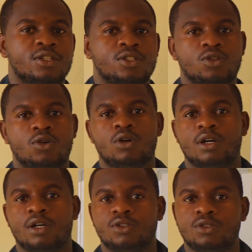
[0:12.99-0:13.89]

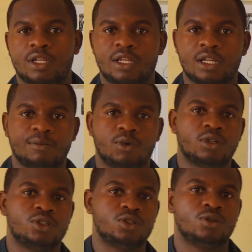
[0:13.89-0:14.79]
So today I'm
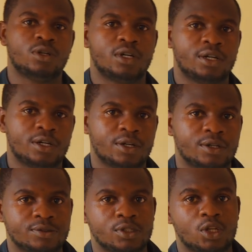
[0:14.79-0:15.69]
going to do
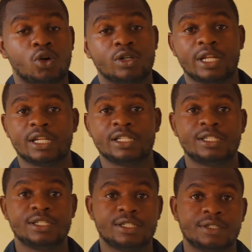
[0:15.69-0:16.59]
a load
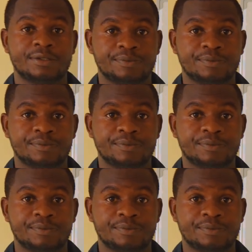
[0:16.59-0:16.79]
analysis